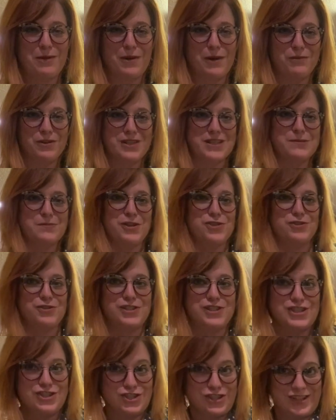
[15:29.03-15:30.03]
out with a special
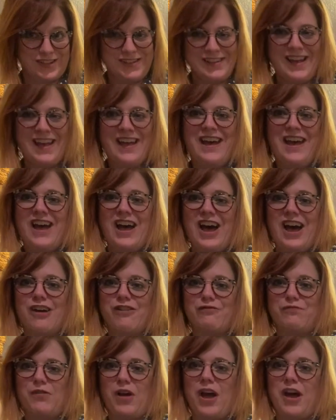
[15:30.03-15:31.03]
edition
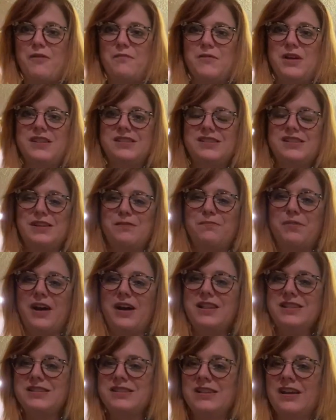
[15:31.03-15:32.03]
of Instant
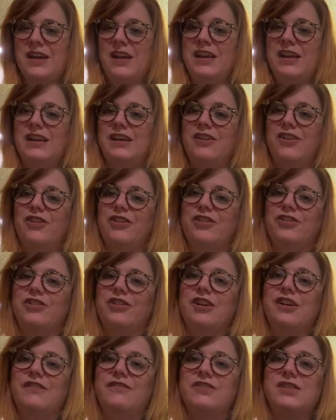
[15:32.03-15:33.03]
Pots in honor
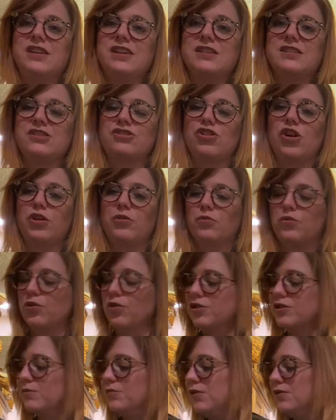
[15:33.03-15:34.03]
of the Star
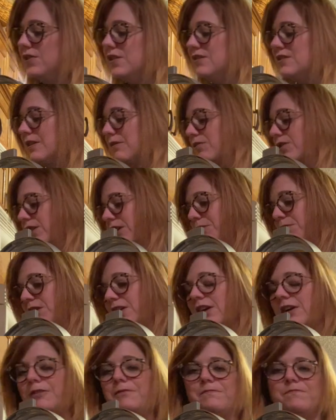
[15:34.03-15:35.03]
Wars movies that were coming
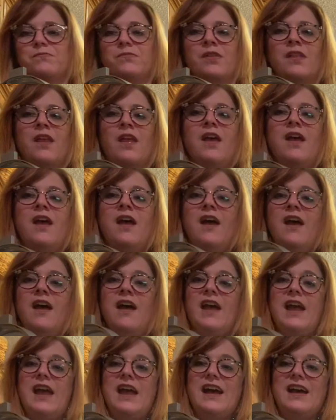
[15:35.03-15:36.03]
out.
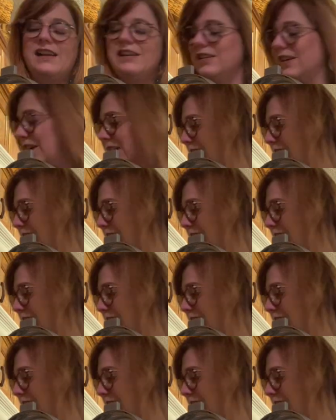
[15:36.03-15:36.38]
And